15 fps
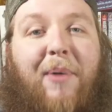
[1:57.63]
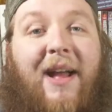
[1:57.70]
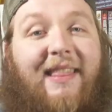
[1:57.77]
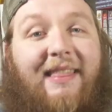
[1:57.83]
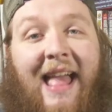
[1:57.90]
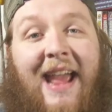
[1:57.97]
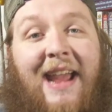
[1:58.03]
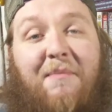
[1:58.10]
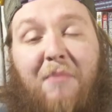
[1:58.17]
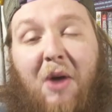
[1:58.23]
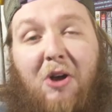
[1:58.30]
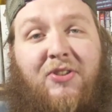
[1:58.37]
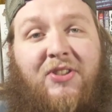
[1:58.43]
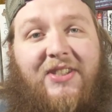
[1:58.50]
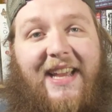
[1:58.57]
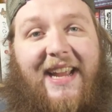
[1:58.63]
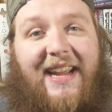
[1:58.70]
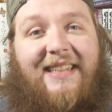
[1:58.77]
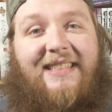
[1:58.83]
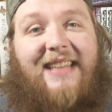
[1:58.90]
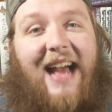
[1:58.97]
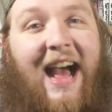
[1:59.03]
But like most
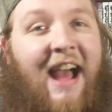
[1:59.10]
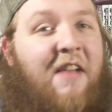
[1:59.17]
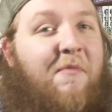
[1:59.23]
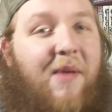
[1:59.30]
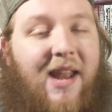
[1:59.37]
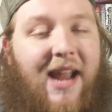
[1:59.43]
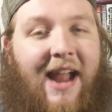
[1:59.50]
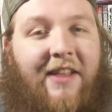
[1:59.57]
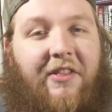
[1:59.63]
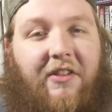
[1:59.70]
things, I've been out of